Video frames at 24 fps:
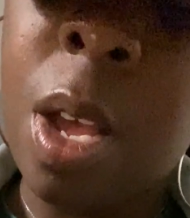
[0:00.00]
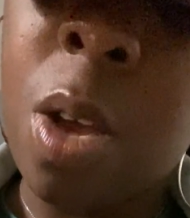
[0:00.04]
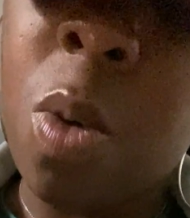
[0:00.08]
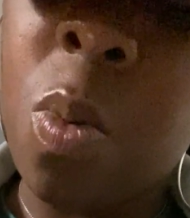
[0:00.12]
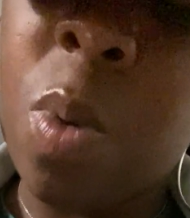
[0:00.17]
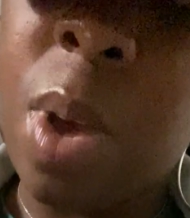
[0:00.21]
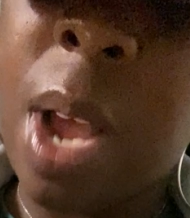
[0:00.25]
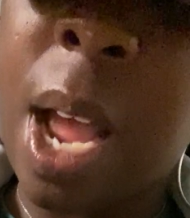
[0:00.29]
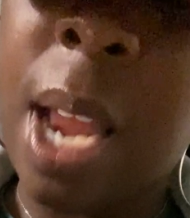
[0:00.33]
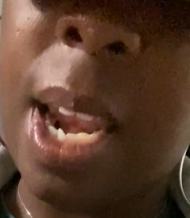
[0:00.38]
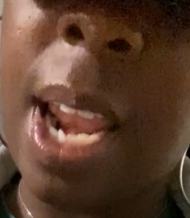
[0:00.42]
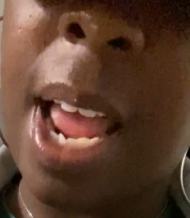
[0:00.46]

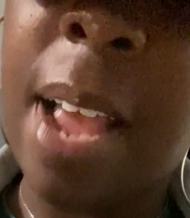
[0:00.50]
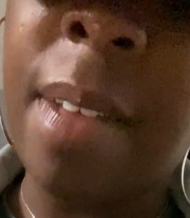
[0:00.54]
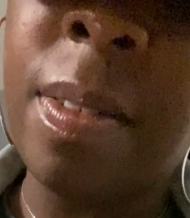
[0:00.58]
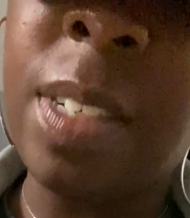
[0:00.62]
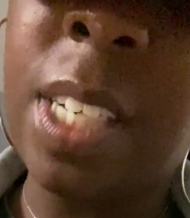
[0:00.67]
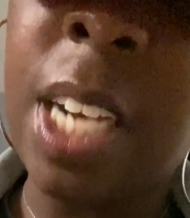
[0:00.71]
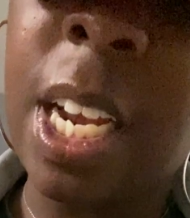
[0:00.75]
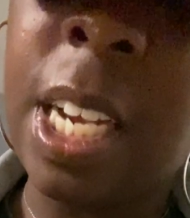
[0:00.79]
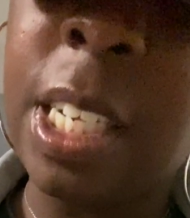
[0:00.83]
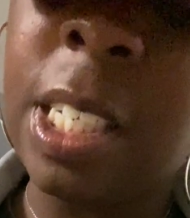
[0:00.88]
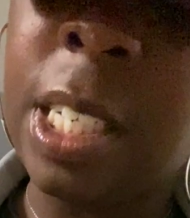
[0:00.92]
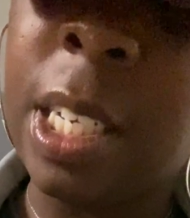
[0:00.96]
We got
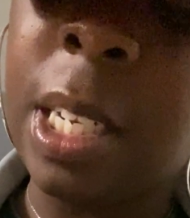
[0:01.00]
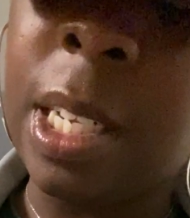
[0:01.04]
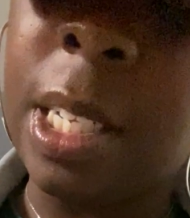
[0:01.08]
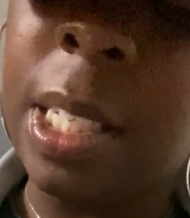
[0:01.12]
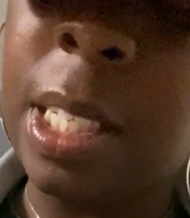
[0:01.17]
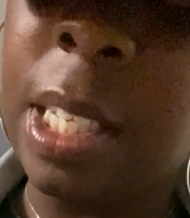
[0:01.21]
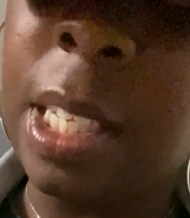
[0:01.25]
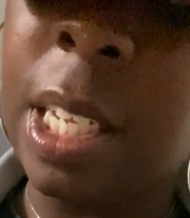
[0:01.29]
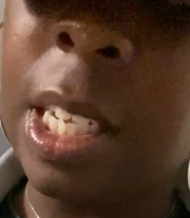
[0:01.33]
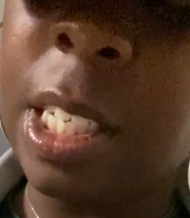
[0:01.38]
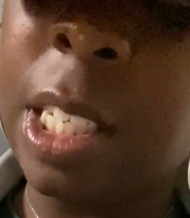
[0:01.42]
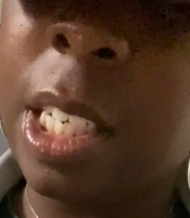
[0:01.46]
life-changing
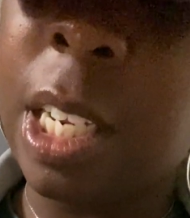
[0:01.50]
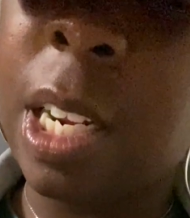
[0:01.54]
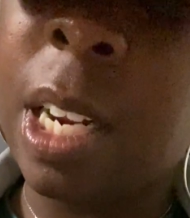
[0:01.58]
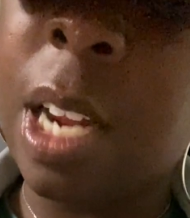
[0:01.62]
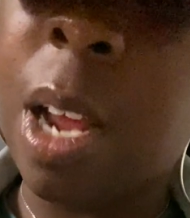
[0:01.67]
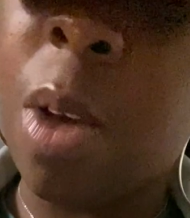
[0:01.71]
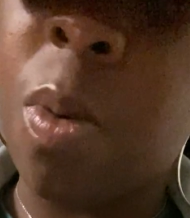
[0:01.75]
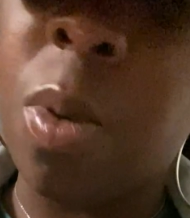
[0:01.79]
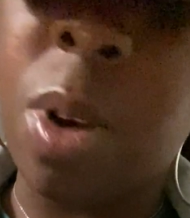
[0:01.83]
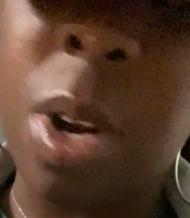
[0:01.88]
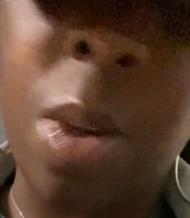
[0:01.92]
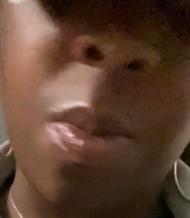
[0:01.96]
decision.
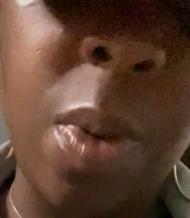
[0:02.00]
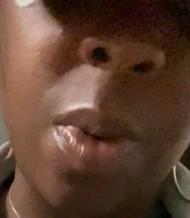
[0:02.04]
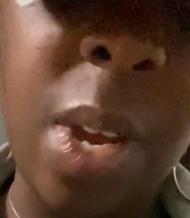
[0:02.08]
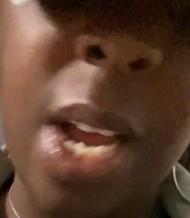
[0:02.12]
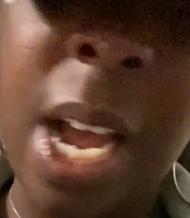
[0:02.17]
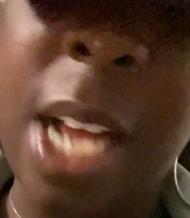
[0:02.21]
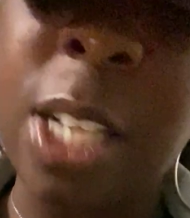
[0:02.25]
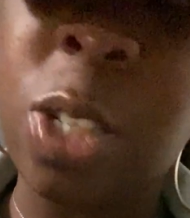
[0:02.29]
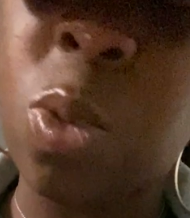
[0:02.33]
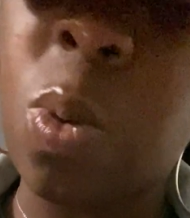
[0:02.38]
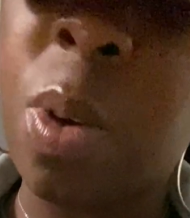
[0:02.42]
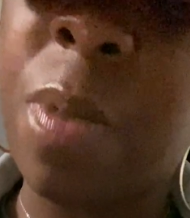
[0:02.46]
And then we
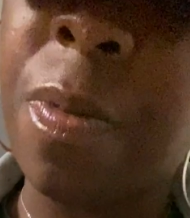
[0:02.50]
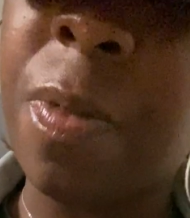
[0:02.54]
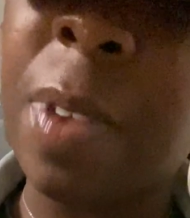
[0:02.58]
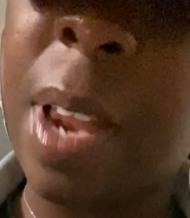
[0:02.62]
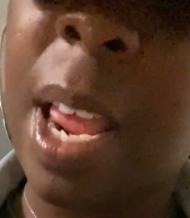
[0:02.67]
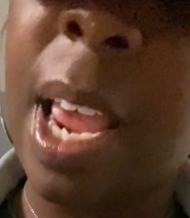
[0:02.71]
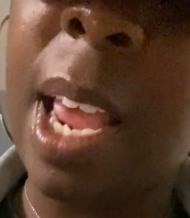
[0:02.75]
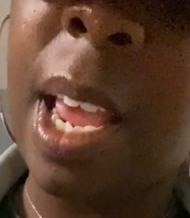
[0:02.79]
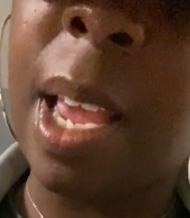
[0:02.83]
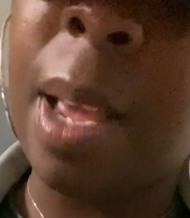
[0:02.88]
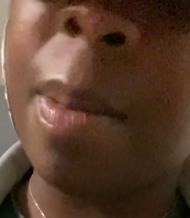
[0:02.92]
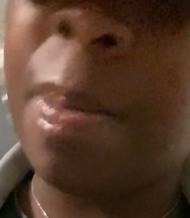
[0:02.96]
got twin
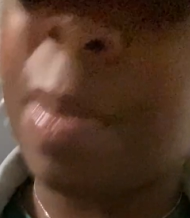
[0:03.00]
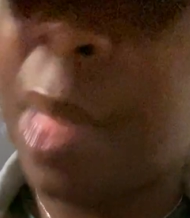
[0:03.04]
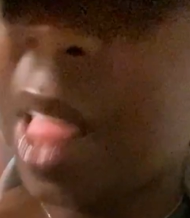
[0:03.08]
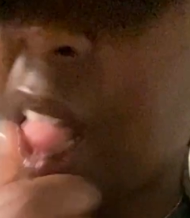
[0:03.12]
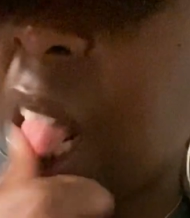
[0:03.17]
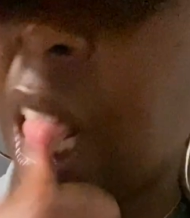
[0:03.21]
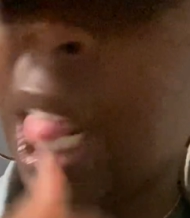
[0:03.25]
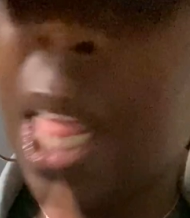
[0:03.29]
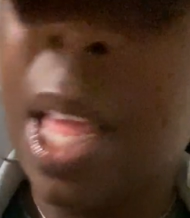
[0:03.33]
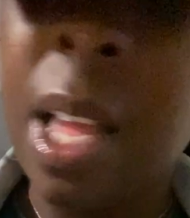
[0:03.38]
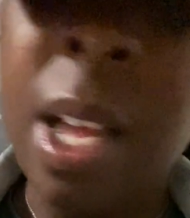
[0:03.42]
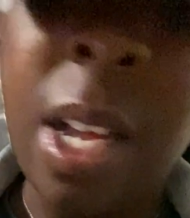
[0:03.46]
flame.
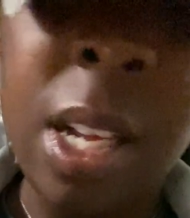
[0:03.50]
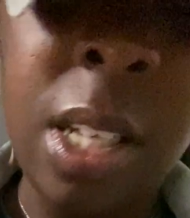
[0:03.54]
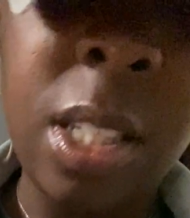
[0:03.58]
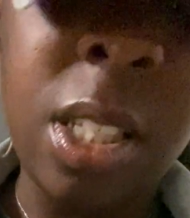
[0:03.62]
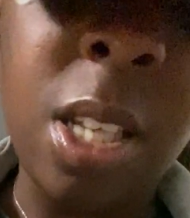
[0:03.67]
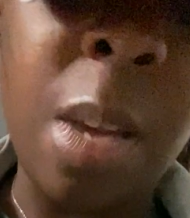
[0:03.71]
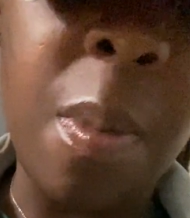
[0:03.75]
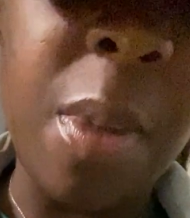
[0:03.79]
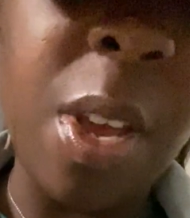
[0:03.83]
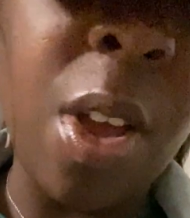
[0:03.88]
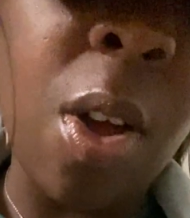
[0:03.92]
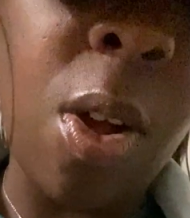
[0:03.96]

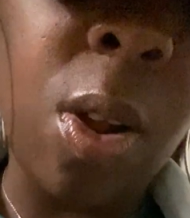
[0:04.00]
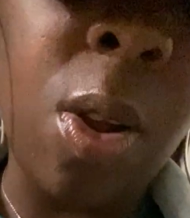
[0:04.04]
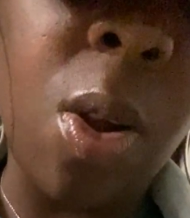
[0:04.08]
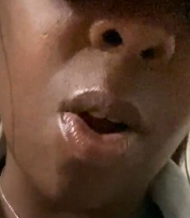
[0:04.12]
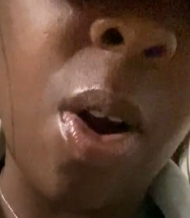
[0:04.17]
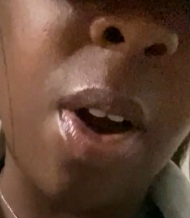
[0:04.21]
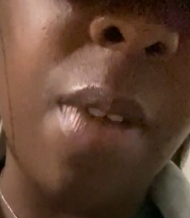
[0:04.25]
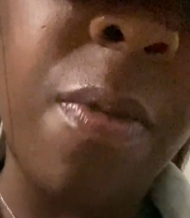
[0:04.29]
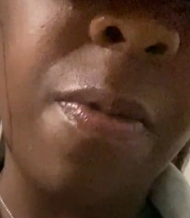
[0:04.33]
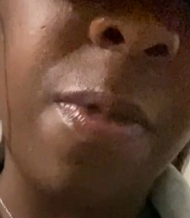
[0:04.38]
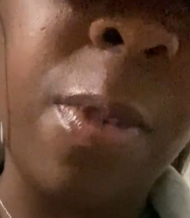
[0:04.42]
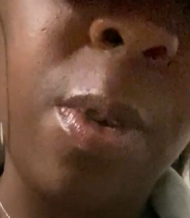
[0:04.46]
Some of y'all are
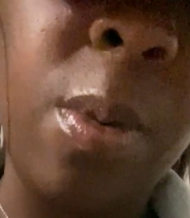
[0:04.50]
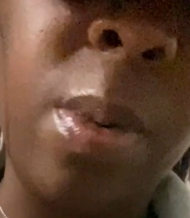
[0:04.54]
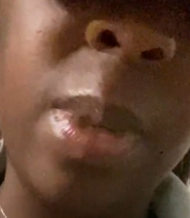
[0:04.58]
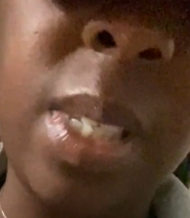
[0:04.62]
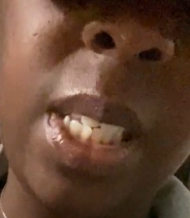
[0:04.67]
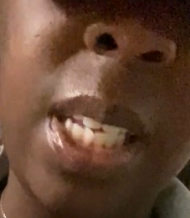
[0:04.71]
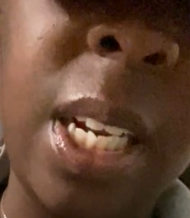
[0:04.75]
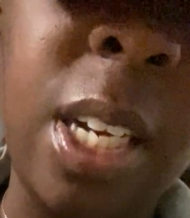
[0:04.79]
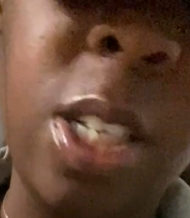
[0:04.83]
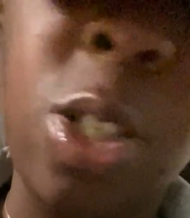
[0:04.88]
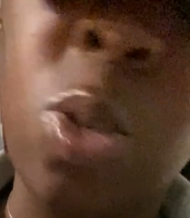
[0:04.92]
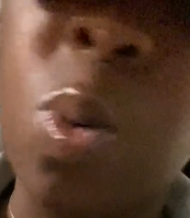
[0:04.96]

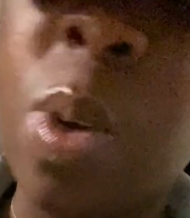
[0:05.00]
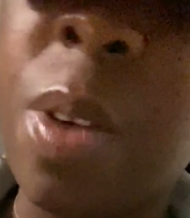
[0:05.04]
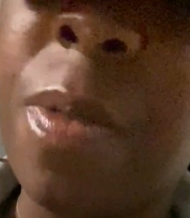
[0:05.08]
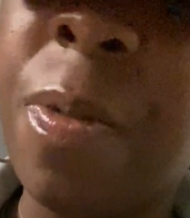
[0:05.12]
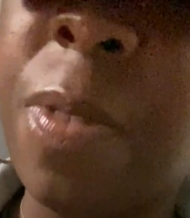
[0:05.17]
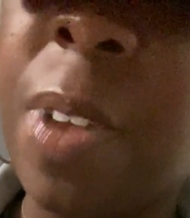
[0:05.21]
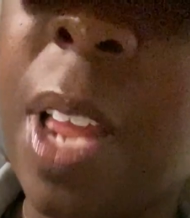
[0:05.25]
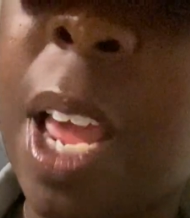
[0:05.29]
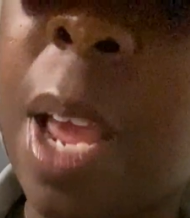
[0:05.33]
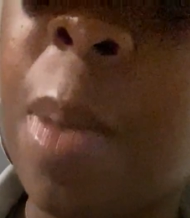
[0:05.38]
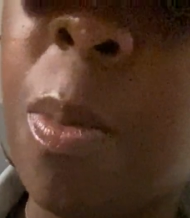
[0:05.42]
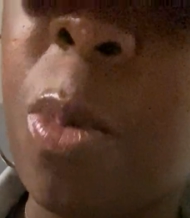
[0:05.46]
influencing a twin
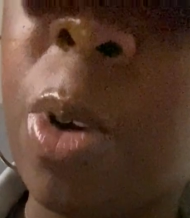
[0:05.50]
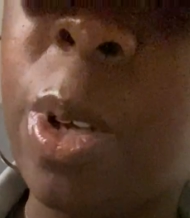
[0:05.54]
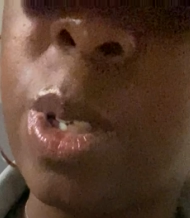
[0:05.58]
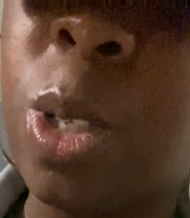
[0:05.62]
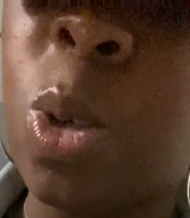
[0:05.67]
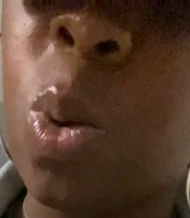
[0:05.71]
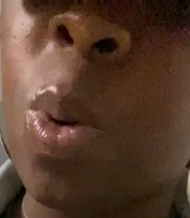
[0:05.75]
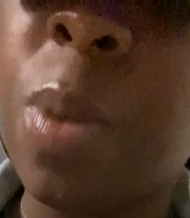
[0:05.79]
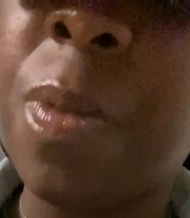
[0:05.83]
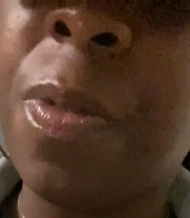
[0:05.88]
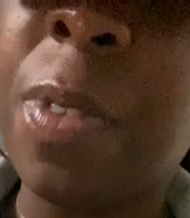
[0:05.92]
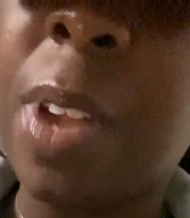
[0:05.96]
flame or a
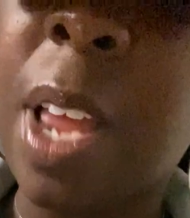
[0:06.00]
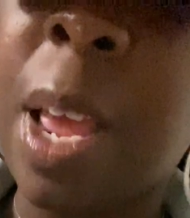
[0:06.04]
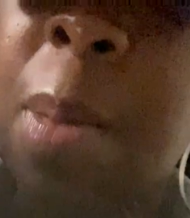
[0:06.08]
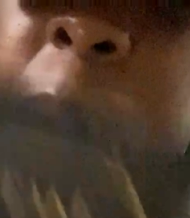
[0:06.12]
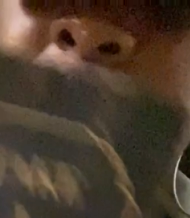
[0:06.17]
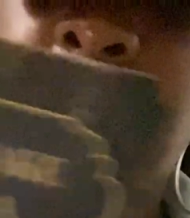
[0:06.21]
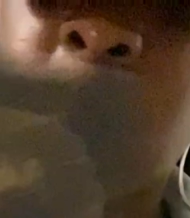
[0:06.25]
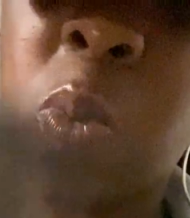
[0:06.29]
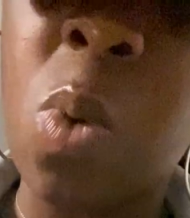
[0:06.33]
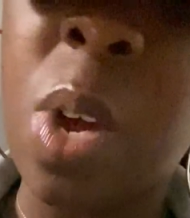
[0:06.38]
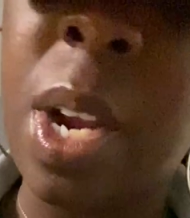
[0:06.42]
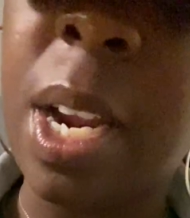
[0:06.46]
twin flame
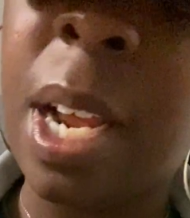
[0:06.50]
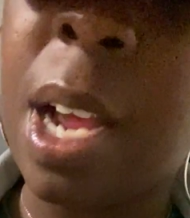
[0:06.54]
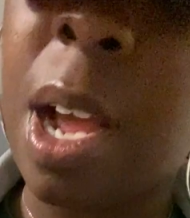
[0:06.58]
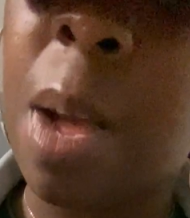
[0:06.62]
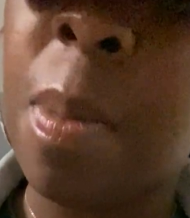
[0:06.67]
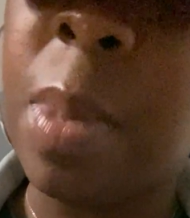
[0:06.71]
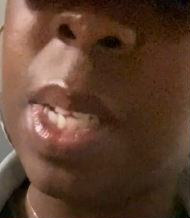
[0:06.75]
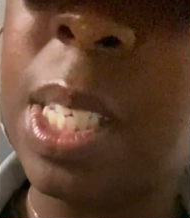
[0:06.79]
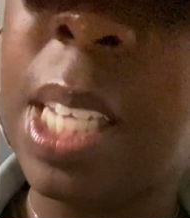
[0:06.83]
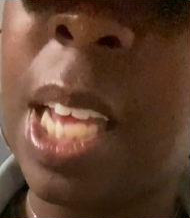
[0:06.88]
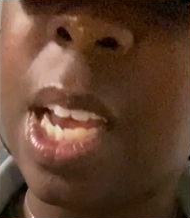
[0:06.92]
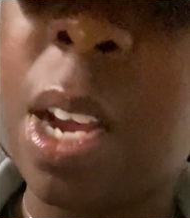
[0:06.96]
is wanting to come
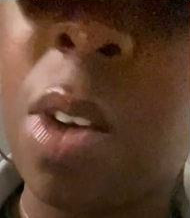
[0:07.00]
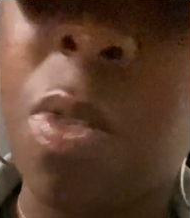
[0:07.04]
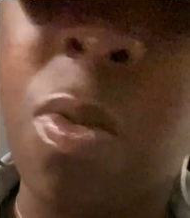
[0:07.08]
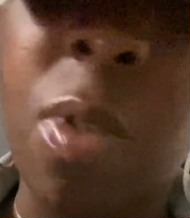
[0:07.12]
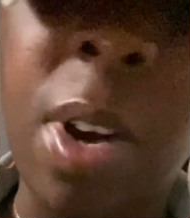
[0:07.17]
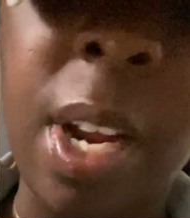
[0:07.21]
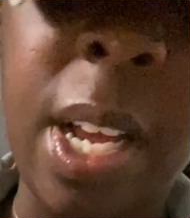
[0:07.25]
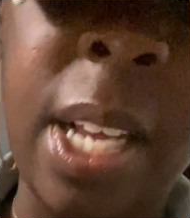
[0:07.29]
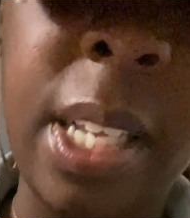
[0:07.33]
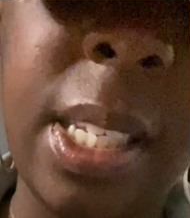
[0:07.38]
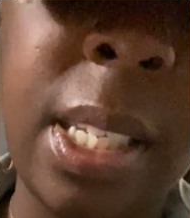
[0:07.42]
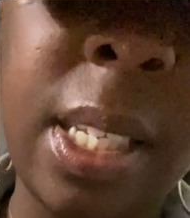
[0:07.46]
and take a
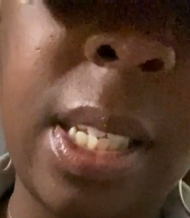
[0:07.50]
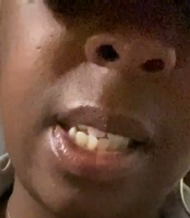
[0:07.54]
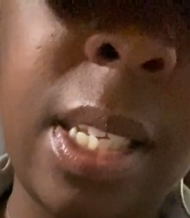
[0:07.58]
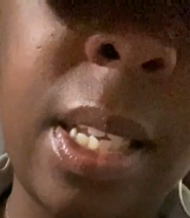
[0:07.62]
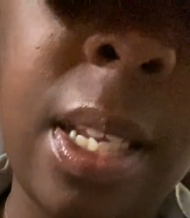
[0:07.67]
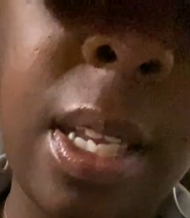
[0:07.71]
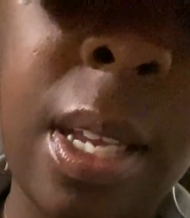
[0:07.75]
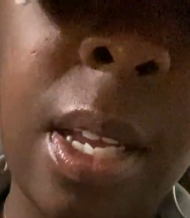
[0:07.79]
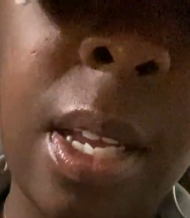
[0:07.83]
risk.